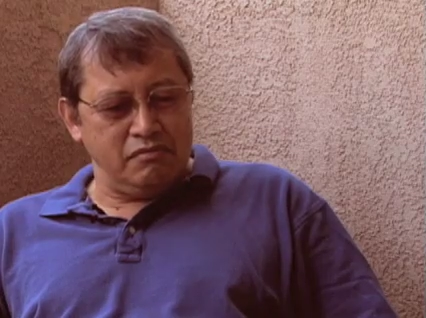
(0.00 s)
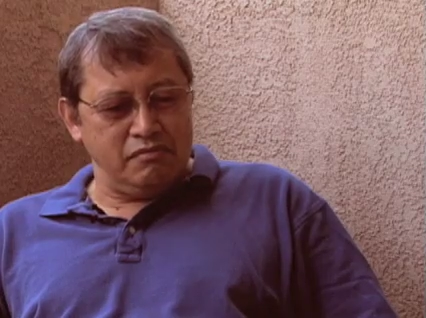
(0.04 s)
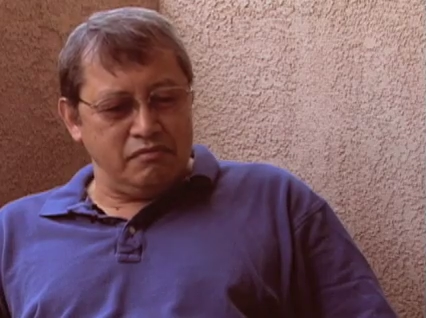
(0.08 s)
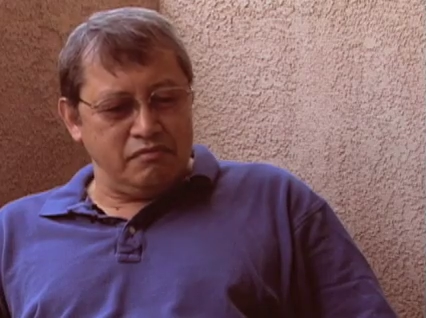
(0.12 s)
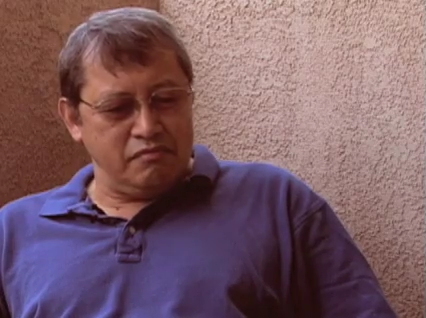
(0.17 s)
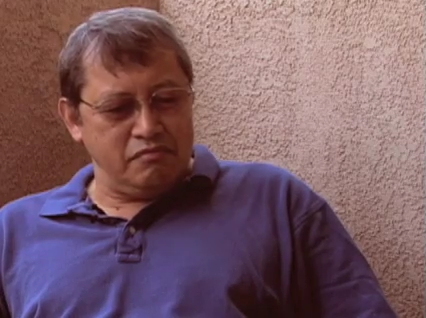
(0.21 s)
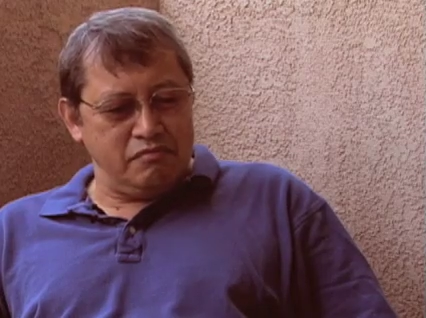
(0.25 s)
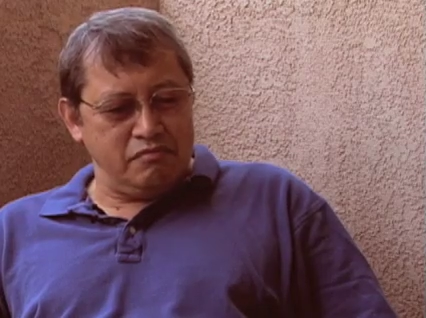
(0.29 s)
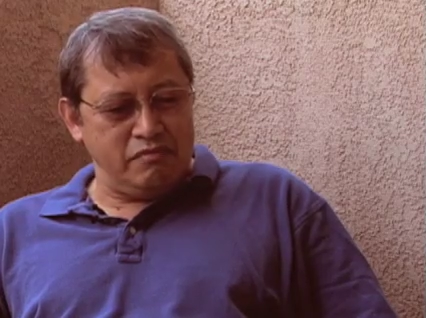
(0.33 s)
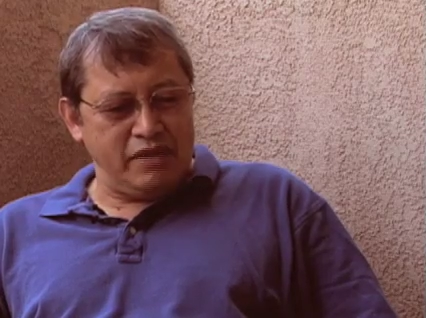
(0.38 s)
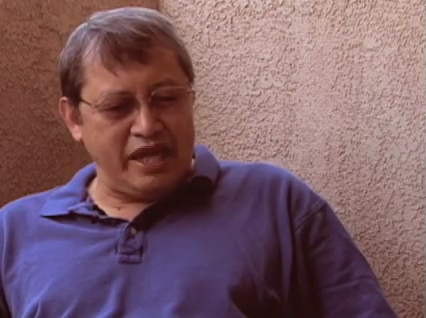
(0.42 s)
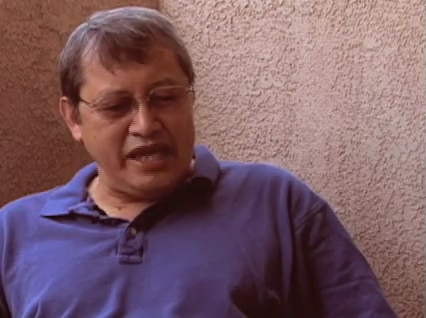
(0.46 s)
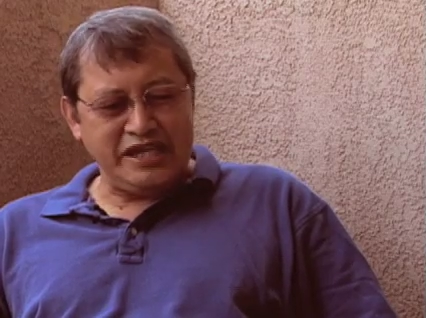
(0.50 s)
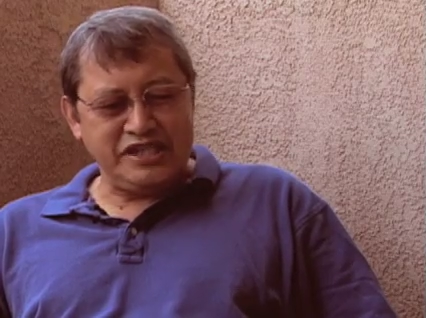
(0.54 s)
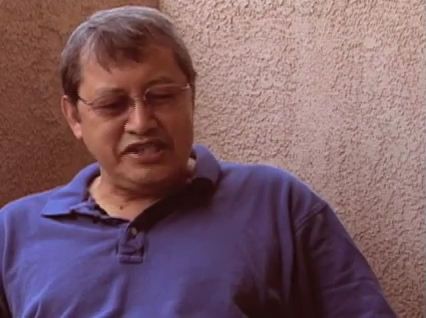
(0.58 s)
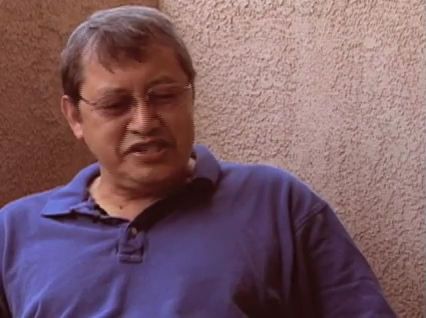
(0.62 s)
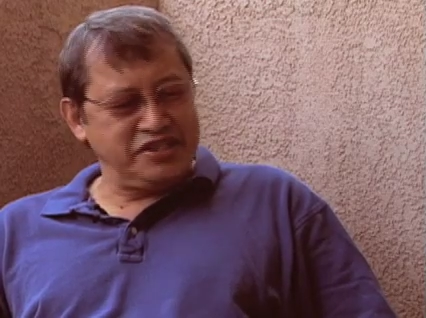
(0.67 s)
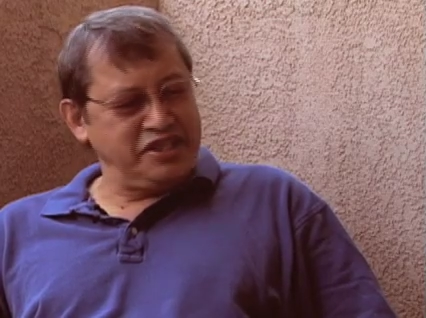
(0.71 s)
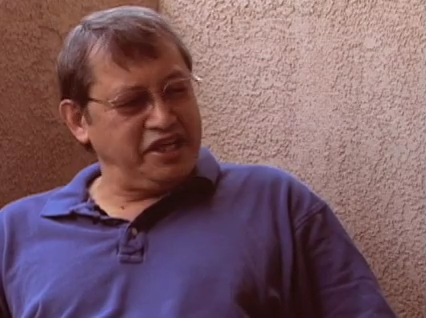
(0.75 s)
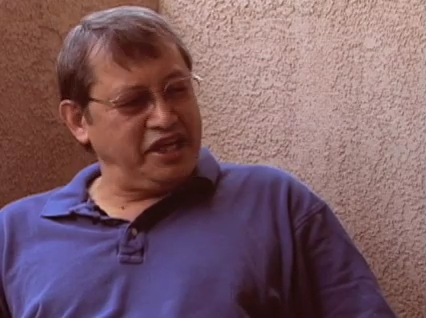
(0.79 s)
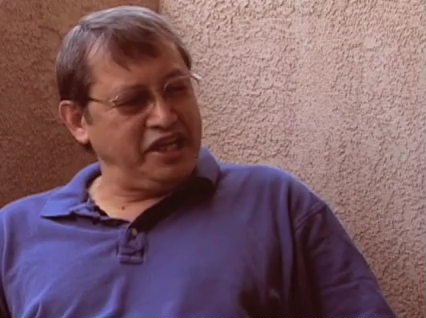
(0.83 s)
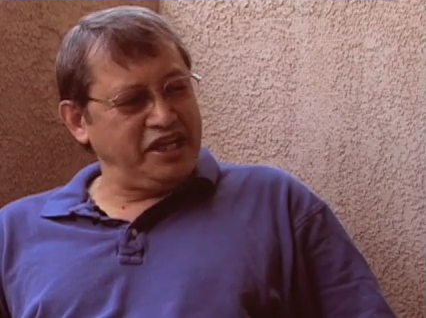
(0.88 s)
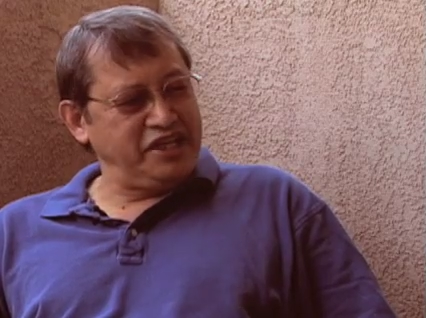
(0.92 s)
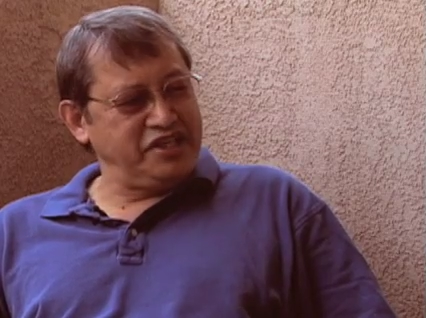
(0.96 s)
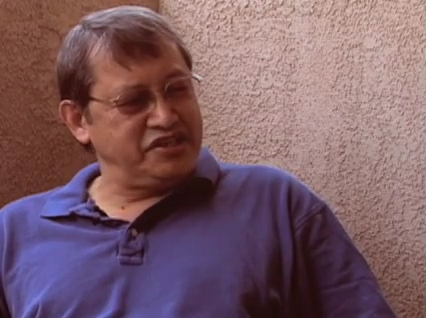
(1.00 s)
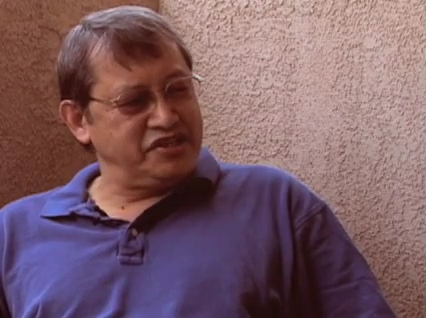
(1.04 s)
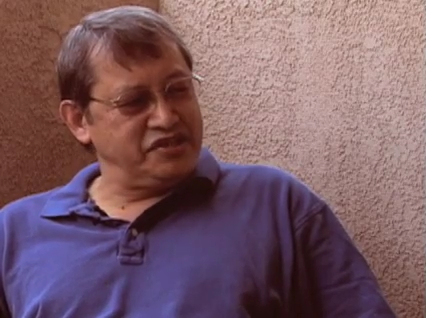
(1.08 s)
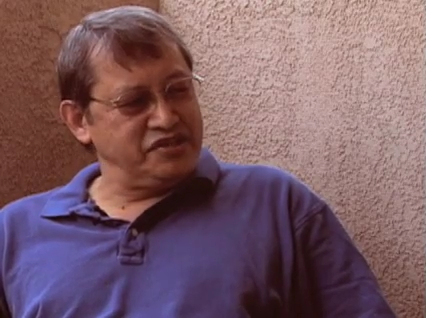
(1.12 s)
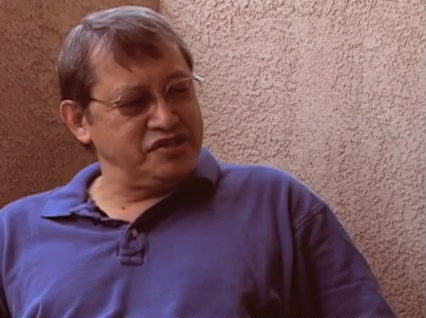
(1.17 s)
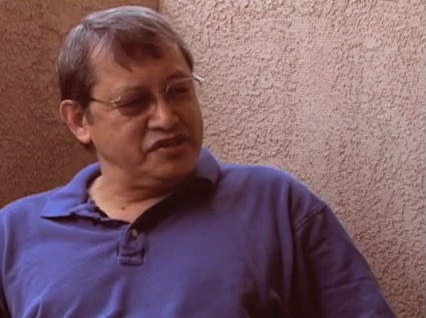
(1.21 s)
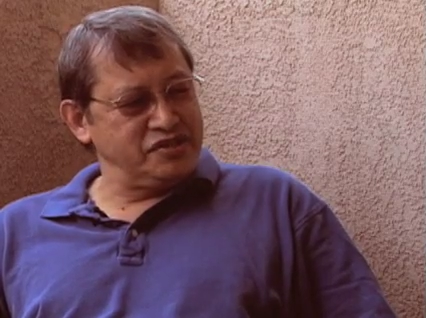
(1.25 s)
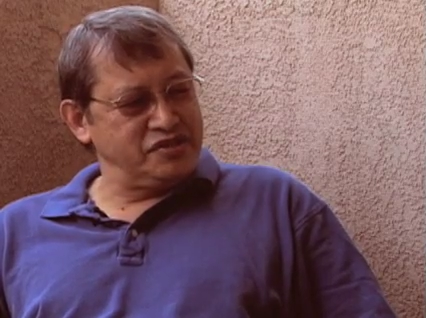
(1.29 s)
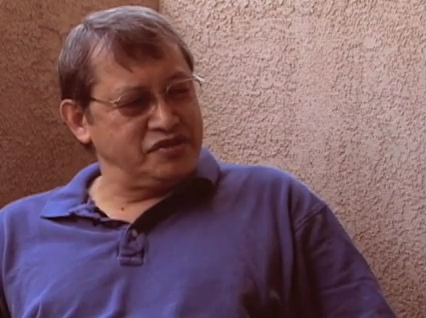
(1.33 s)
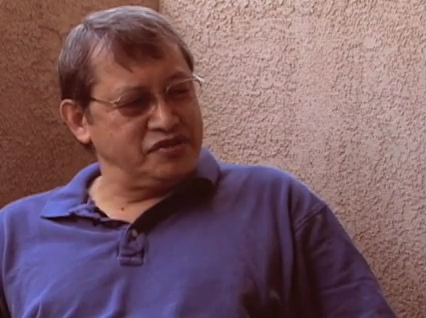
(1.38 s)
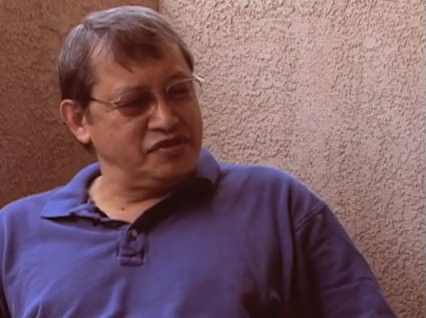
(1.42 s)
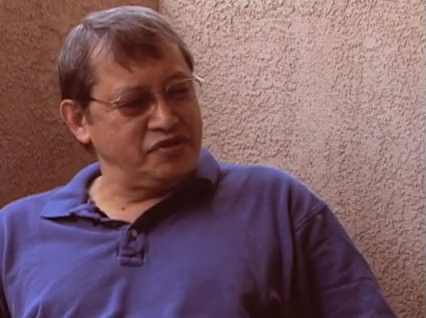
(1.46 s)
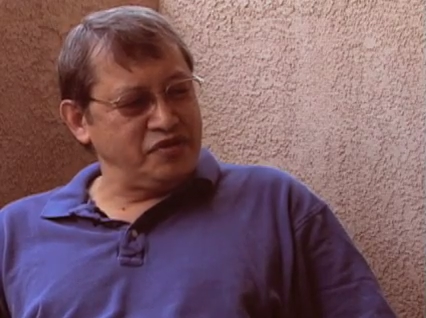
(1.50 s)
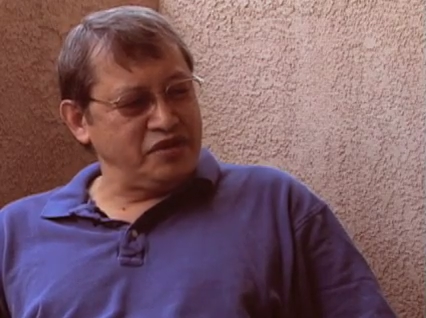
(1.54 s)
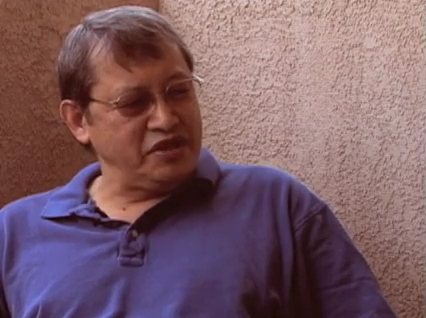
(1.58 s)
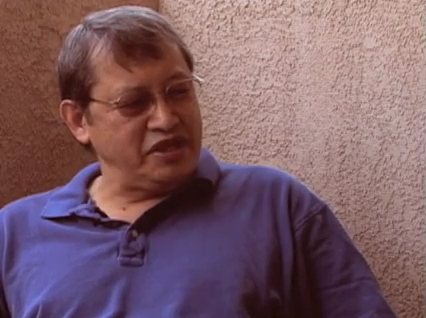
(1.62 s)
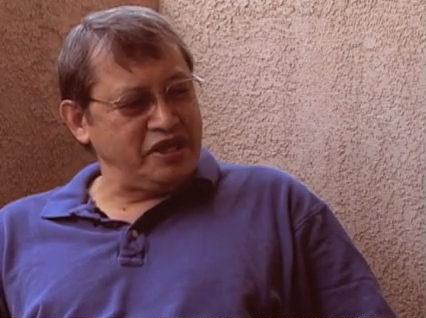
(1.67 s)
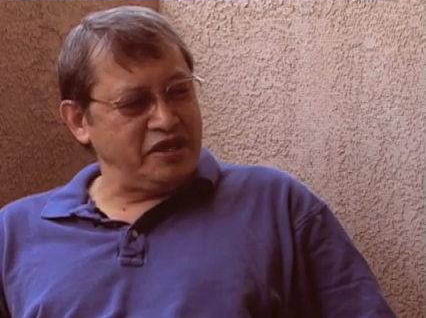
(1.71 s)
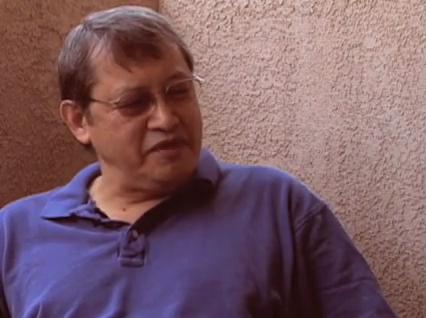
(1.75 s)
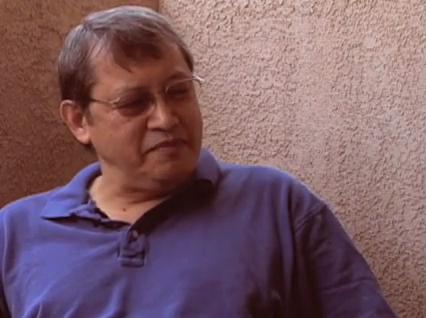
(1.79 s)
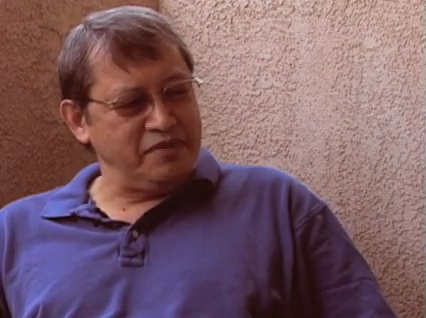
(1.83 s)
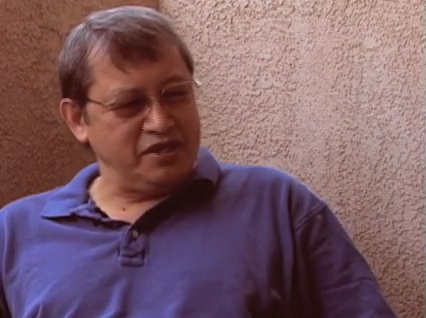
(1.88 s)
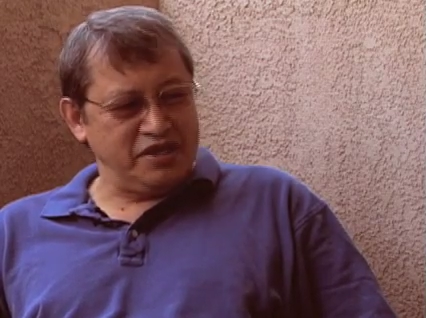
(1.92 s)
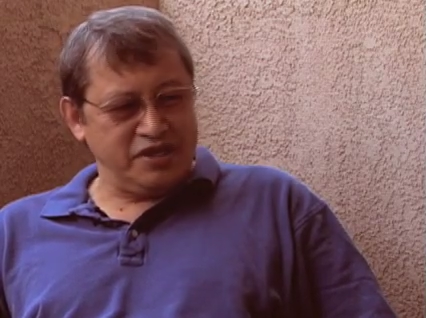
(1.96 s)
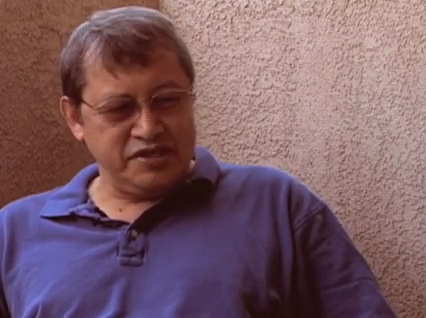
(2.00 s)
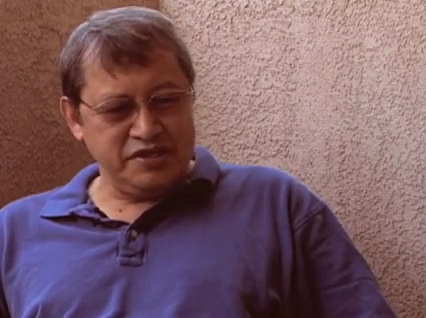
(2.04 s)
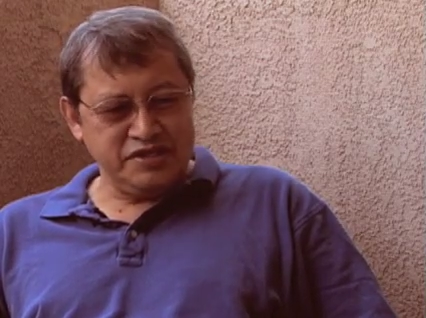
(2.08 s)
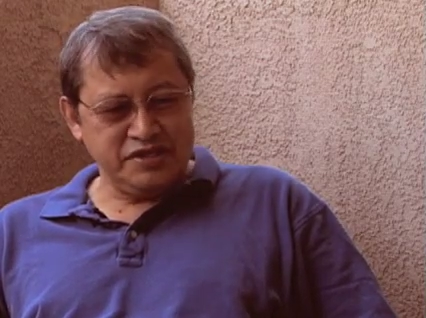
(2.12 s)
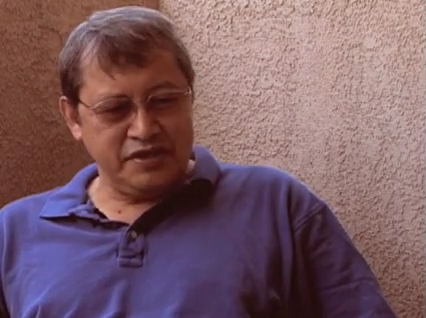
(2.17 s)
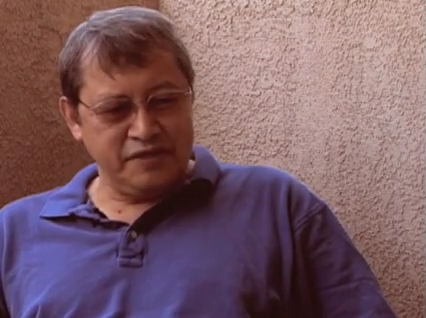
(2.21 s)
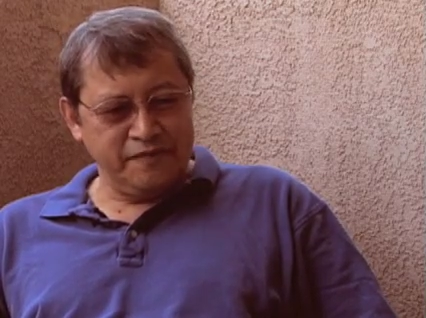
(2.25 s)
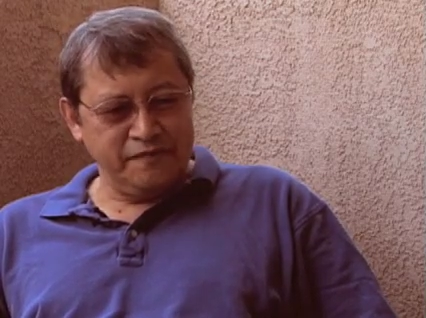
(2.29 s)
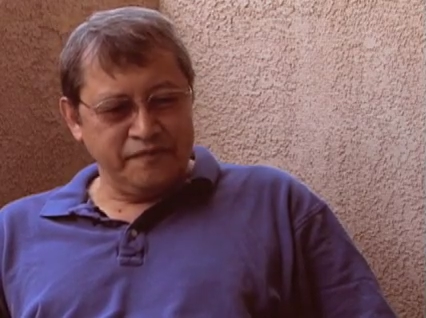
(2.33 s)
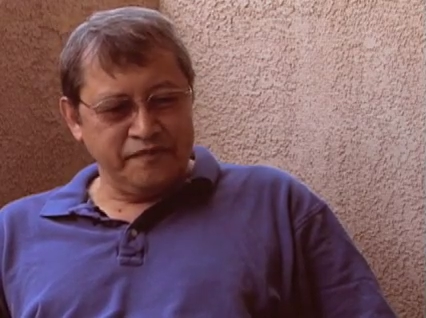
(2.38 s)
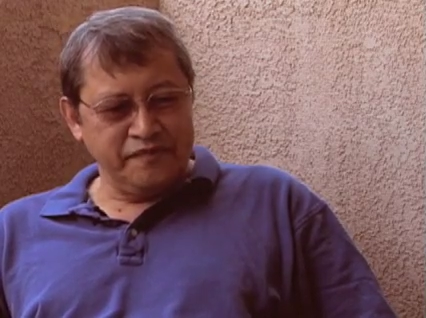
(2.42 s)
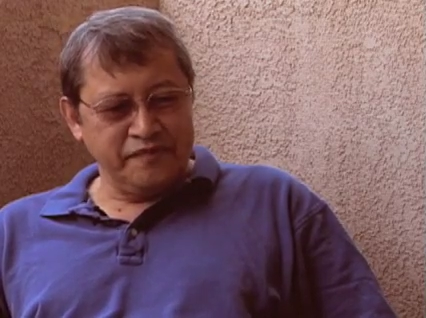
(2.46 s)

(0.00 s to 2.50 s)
make changes to the image